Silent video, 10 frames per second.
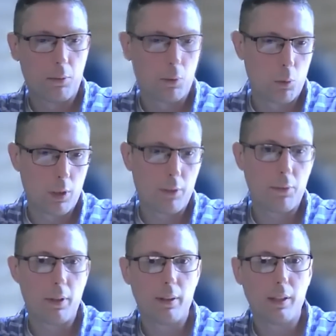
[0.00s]
or work
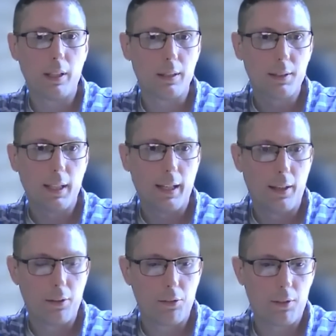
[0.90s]
for the think
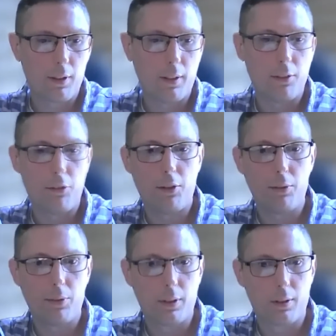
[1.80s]
tanks kind of
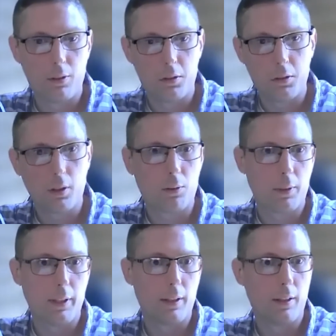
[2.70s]
shift their whole
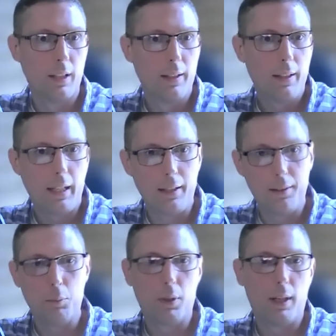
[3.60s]
career
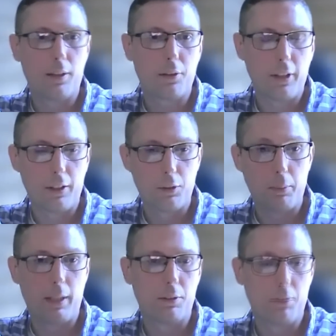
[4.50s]
in the blockchain space.